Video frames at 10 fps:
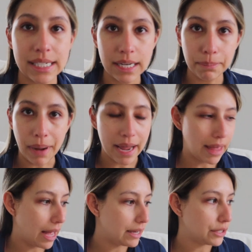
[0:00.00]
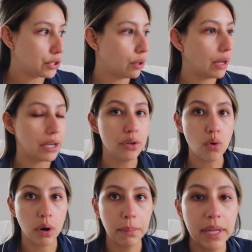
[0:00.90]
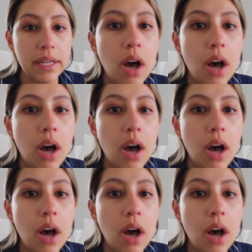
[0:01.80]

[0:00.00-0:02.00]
I did buy that additional, and normally the